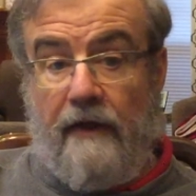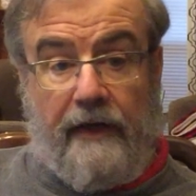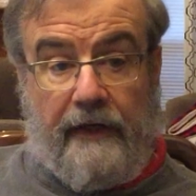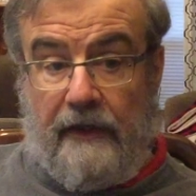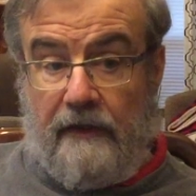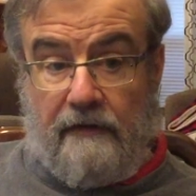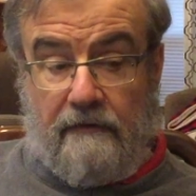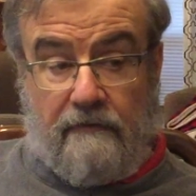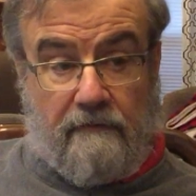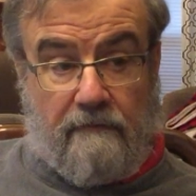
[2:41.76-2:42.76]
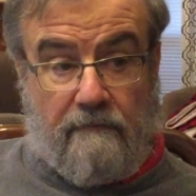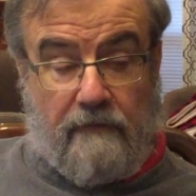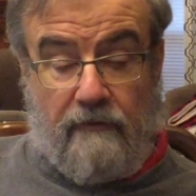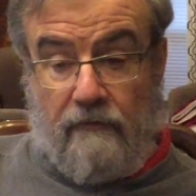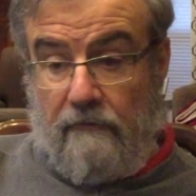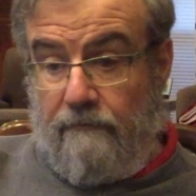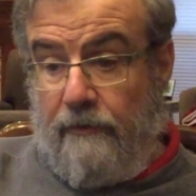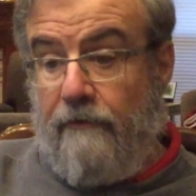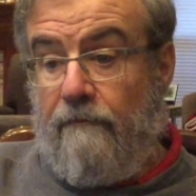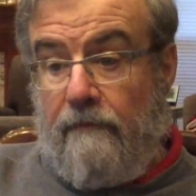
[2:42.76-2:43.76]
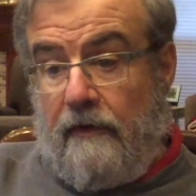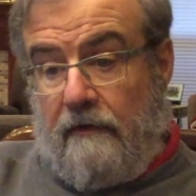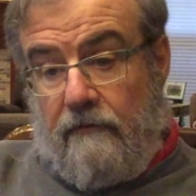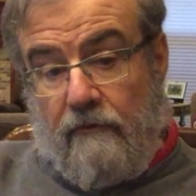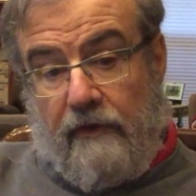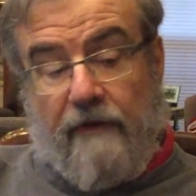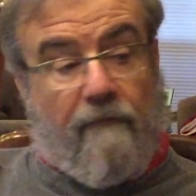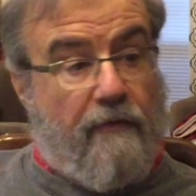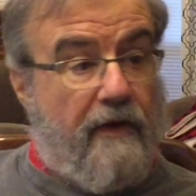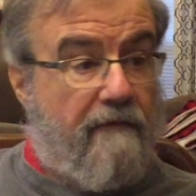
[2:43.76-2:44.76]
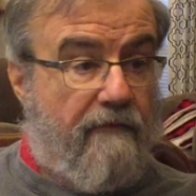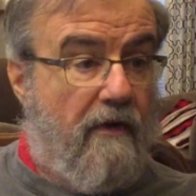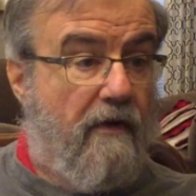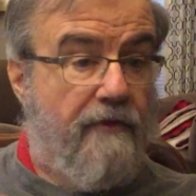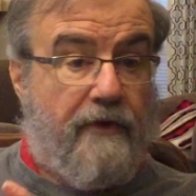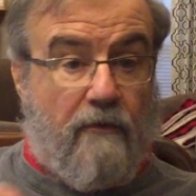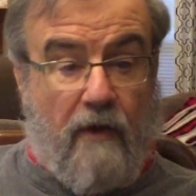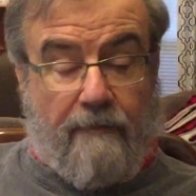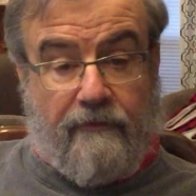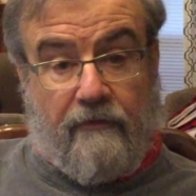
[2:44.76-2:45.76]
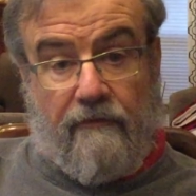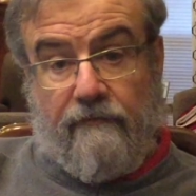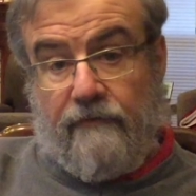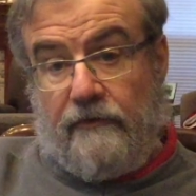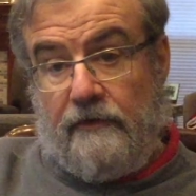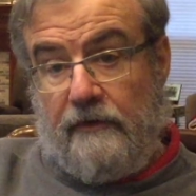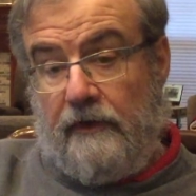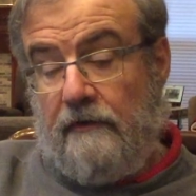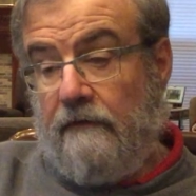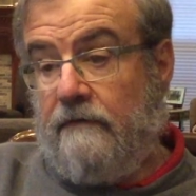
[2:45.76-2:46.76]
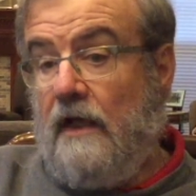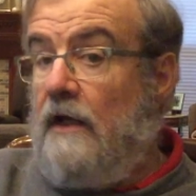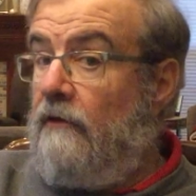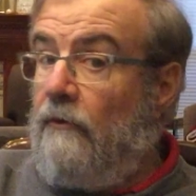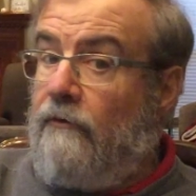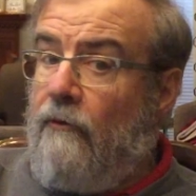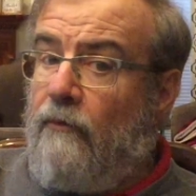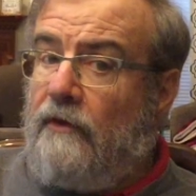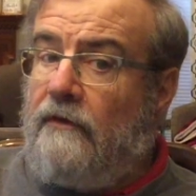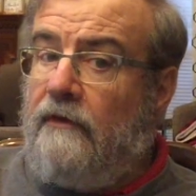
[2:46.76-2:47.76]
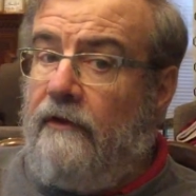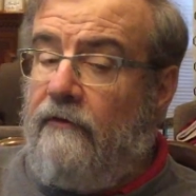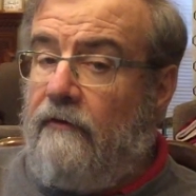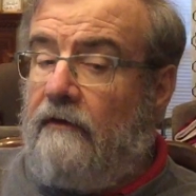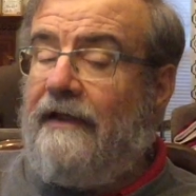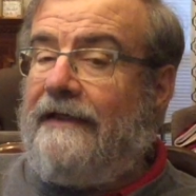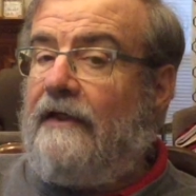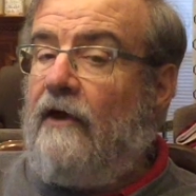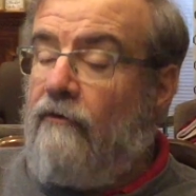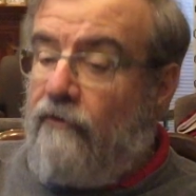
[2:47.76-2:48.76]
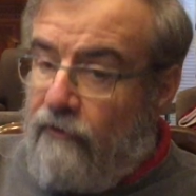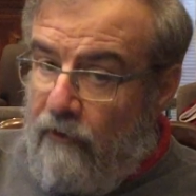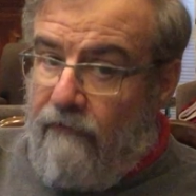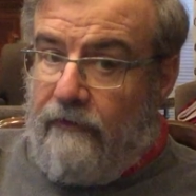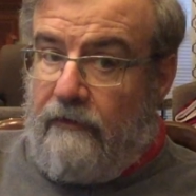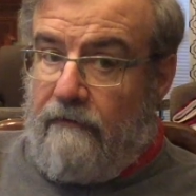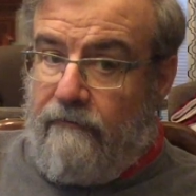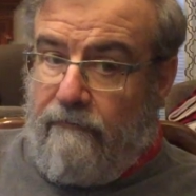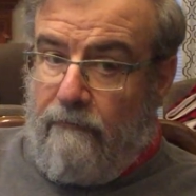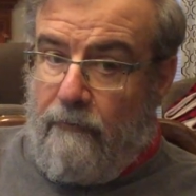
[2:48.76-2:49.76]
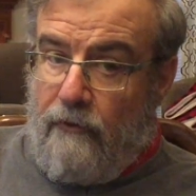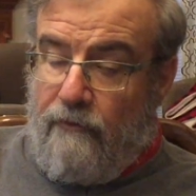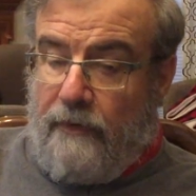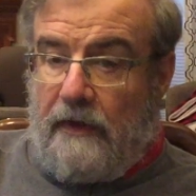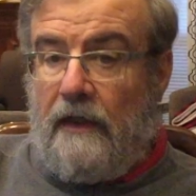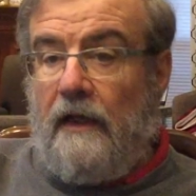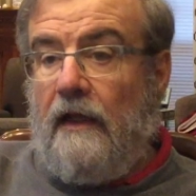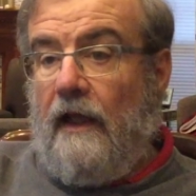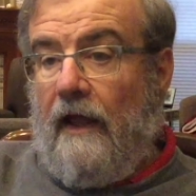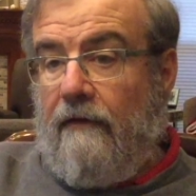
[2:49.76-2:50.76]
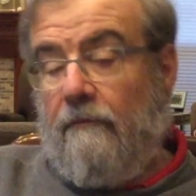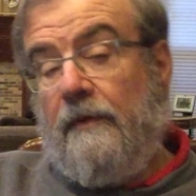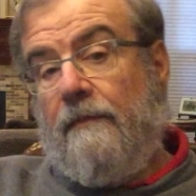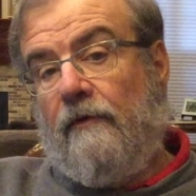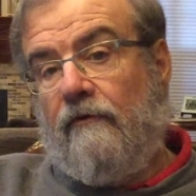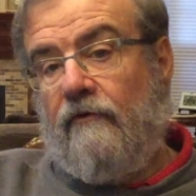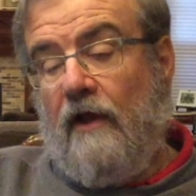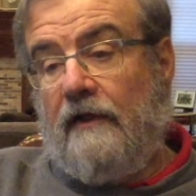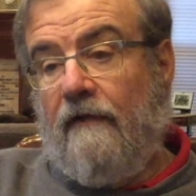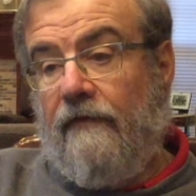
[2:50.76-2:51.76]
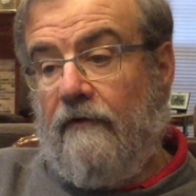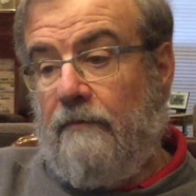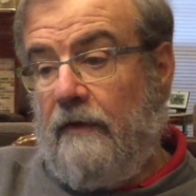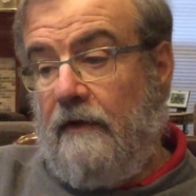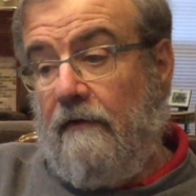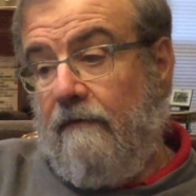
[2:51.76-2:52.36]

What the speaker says: and to get rid of all the corruption of the fertility cults. So it's a conservative movement. I know people are shocked at this, but